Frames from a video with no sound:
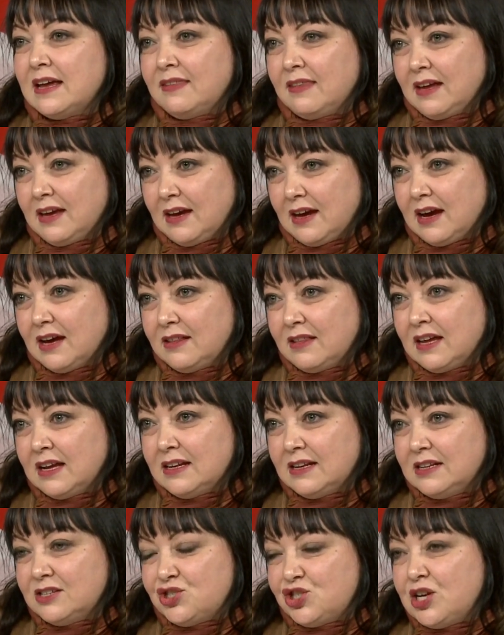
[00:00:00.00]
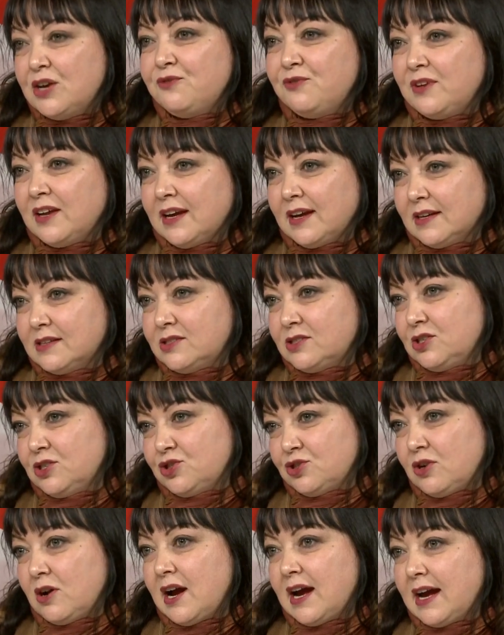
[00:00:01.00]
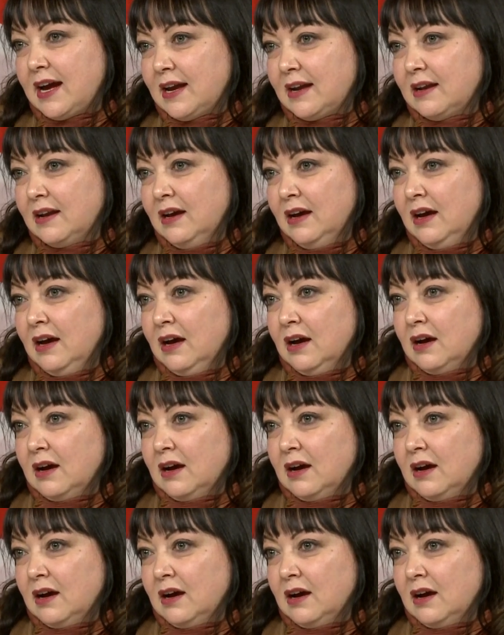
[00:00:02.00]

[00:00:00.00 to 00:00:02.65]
and the shifting is to try and